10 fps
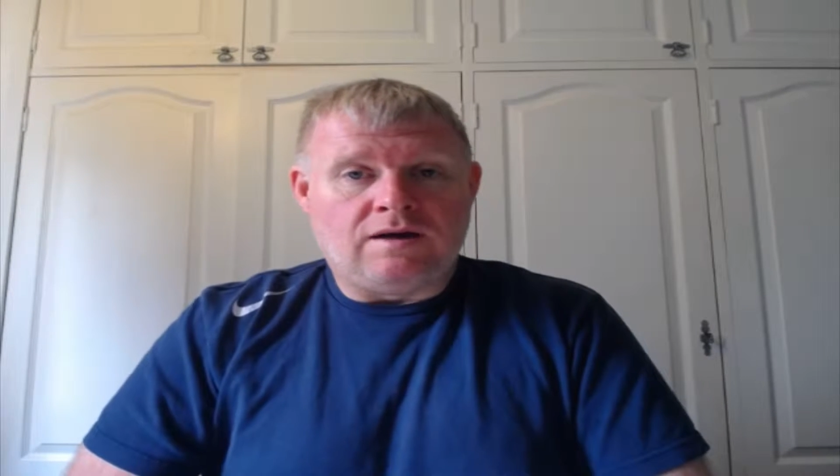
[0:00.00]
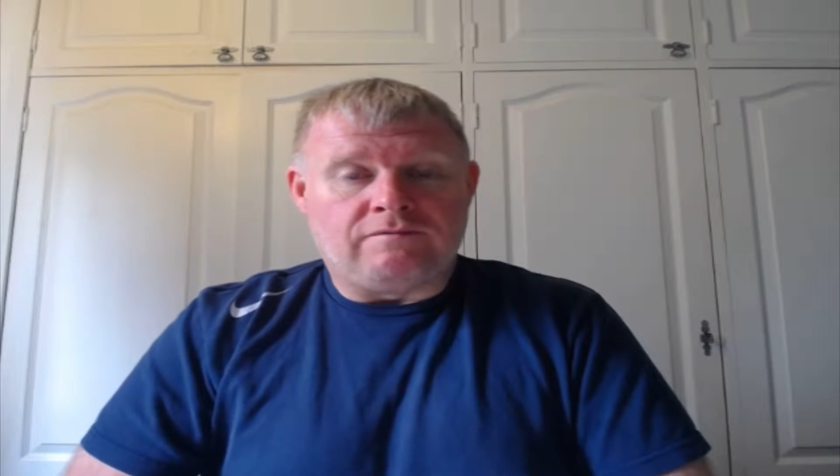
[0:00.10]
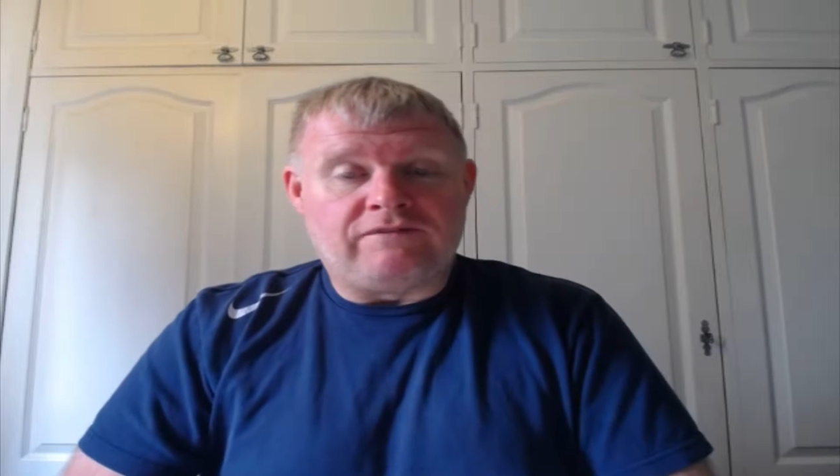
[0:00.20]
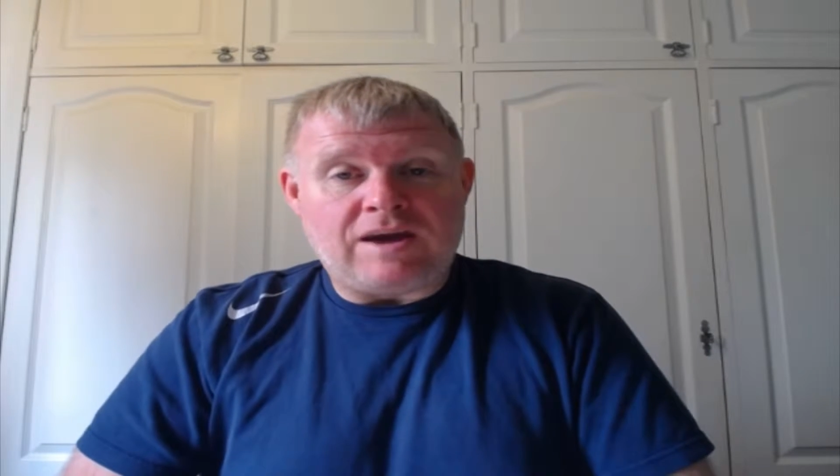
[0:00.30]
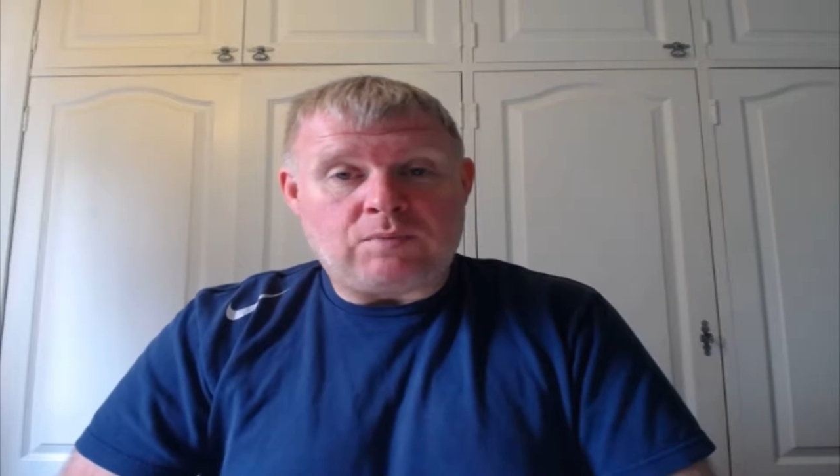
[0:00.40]

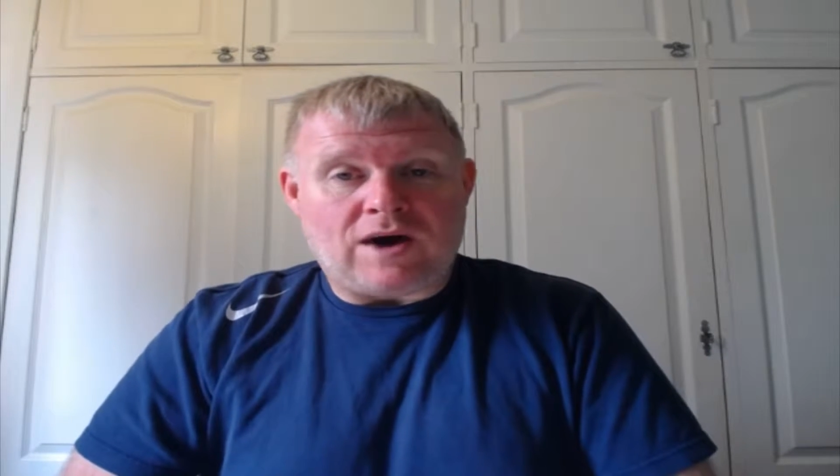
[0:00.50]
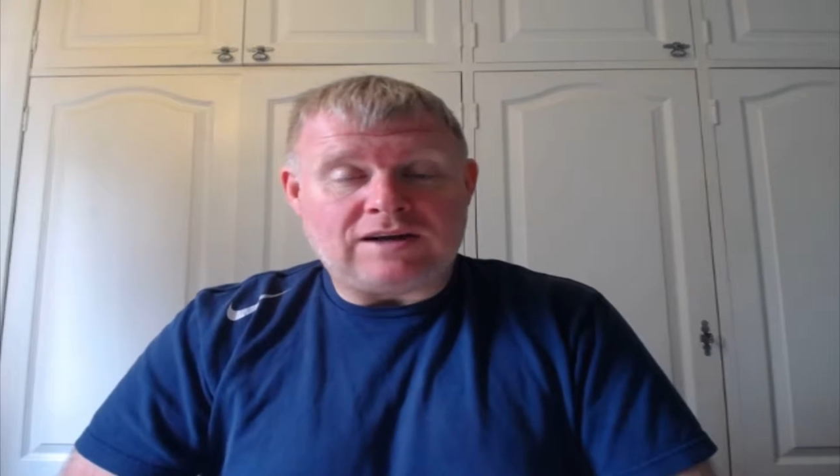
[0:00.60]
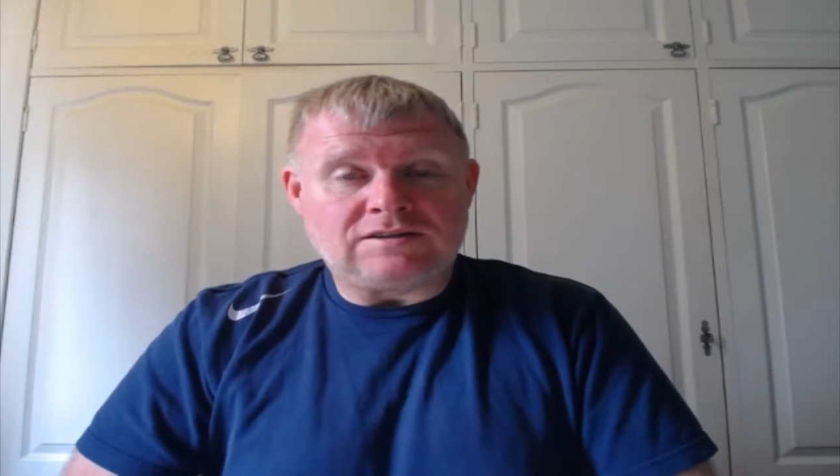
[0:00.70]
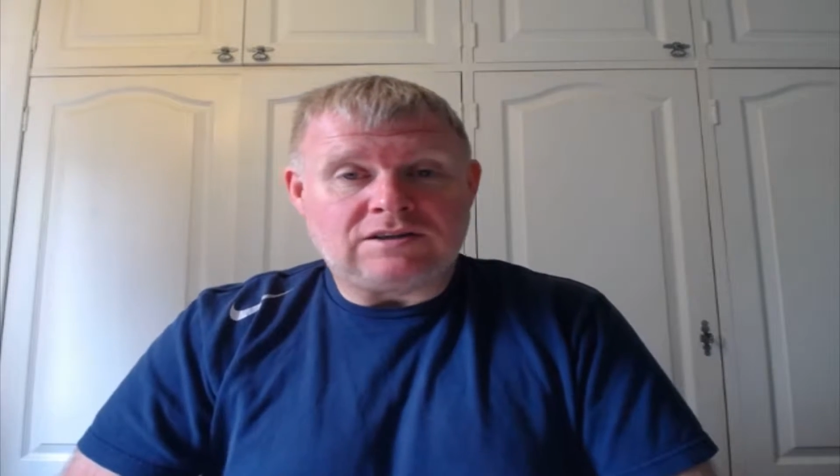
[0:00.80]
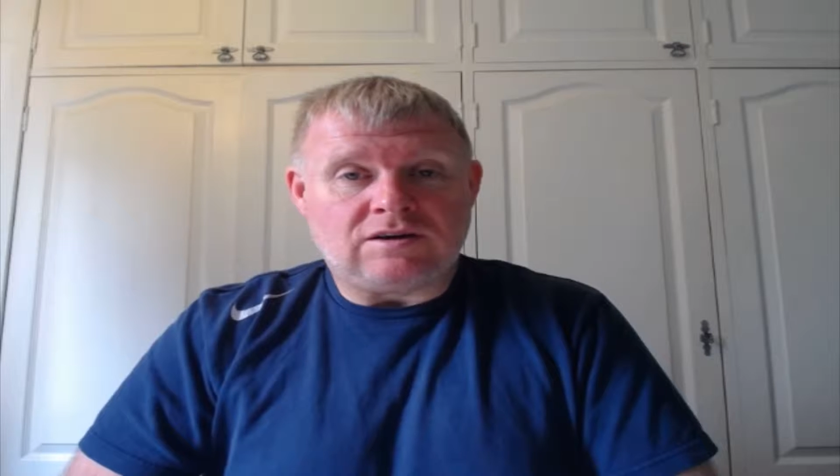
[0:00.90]
Vape
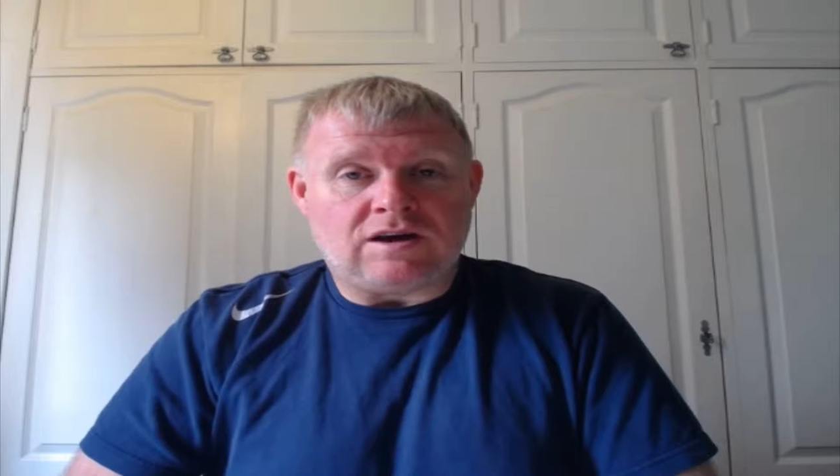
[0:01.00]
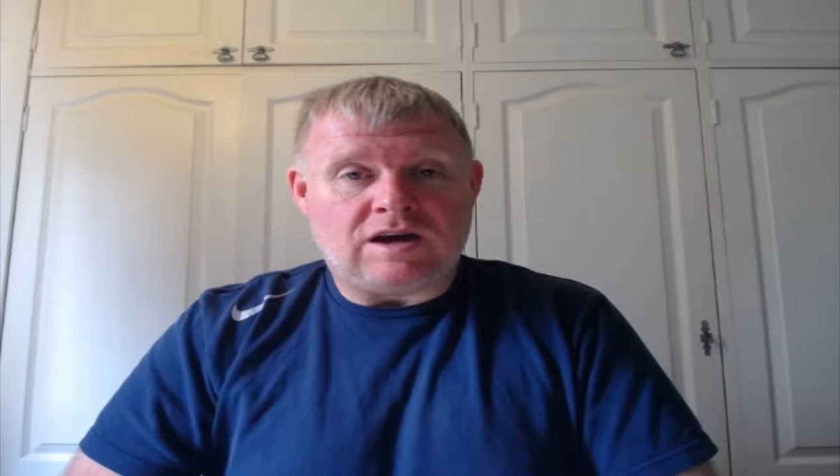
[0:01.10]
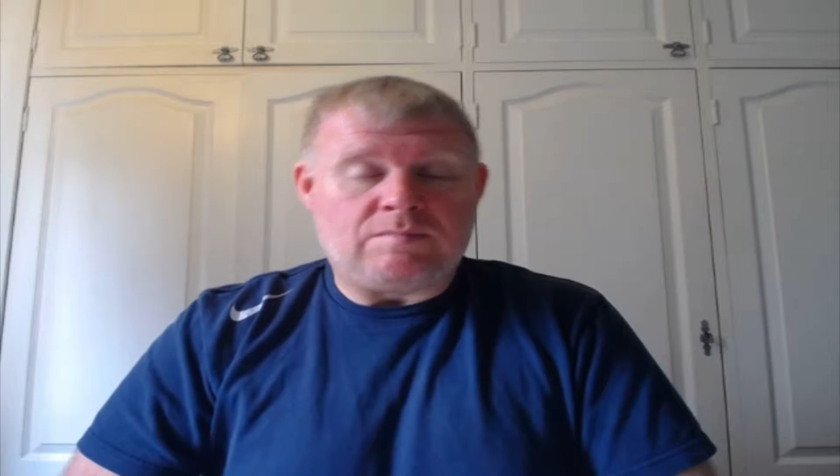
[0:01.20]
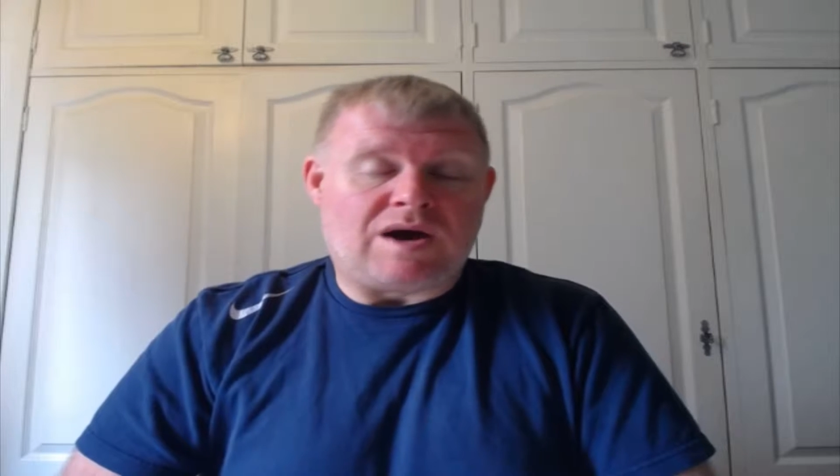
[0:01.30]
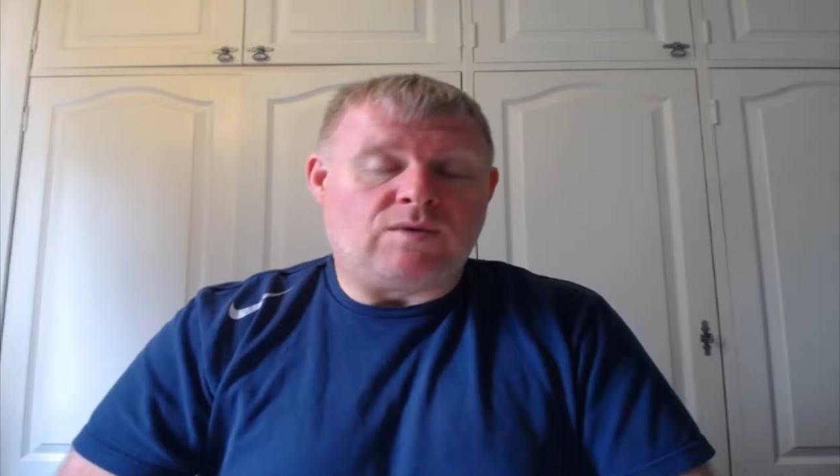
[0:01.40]
Wild in
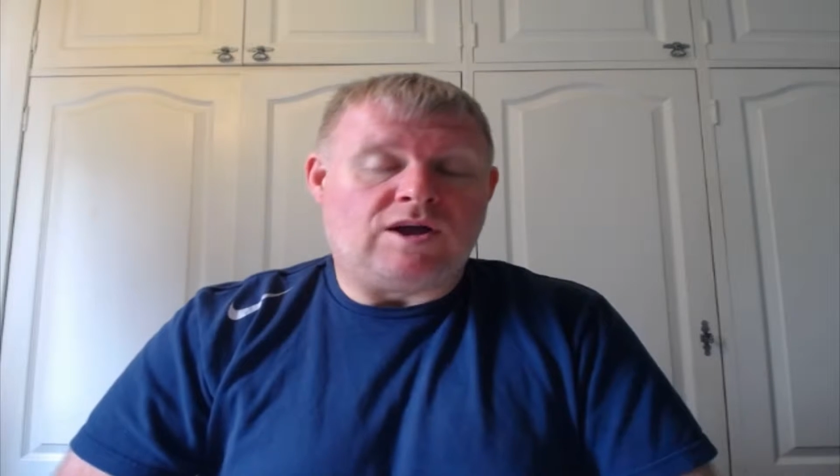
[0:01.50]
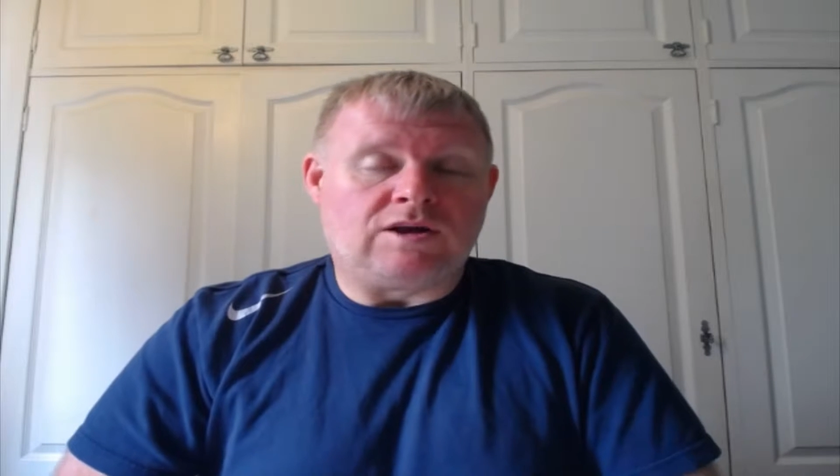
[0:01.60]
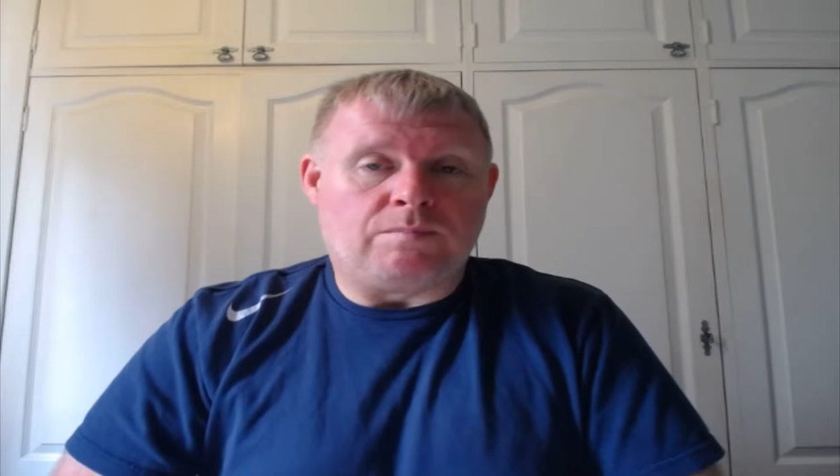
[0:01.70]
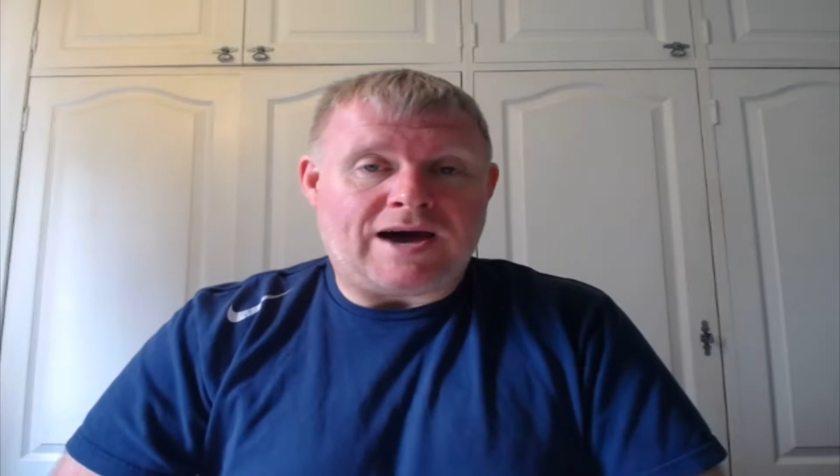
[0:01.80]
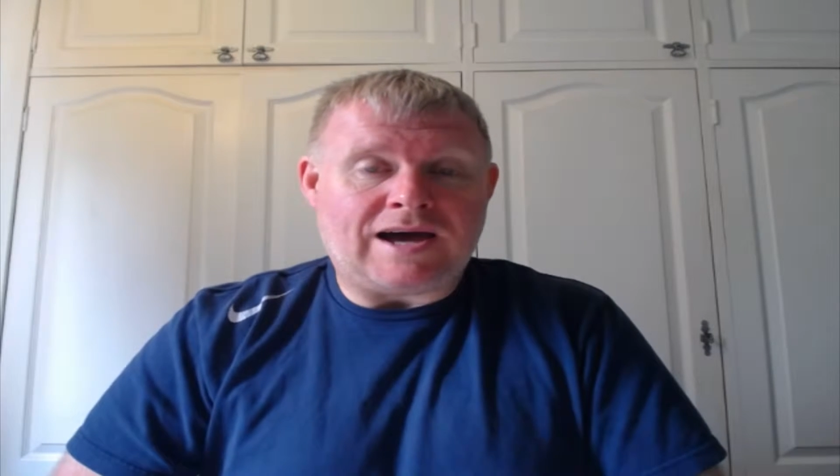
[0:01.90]
my welcome
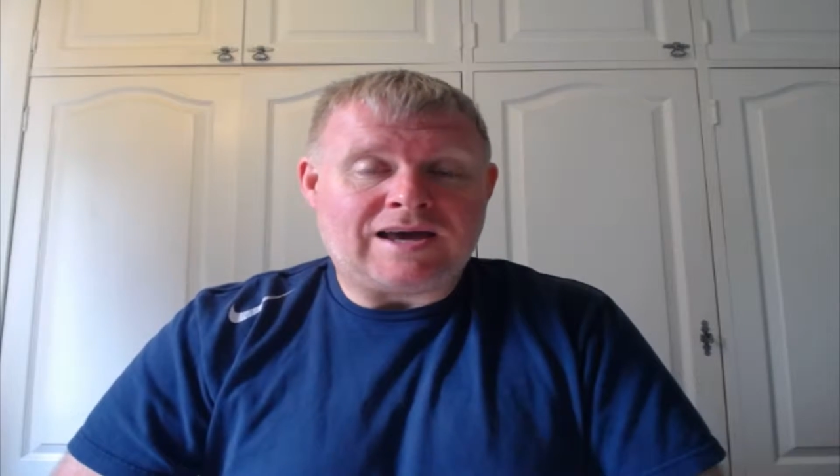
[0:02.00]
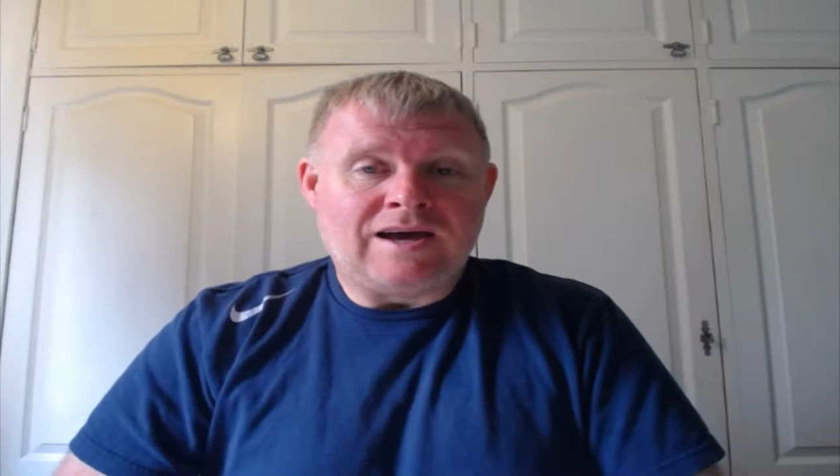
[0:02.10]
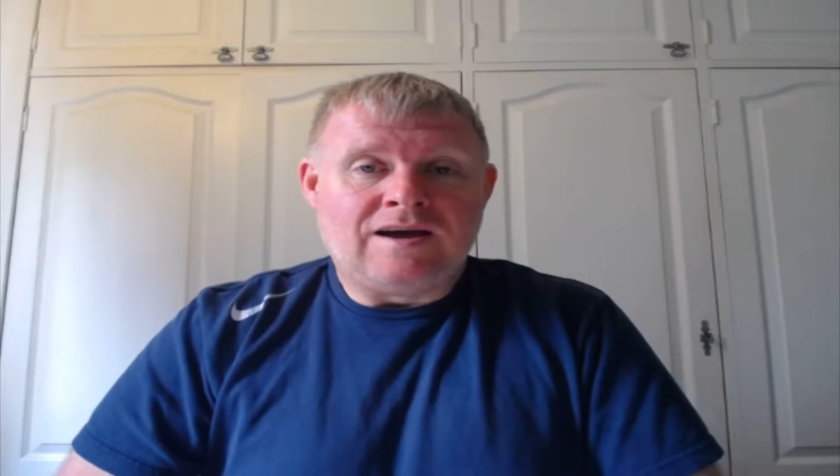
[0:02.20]
pack.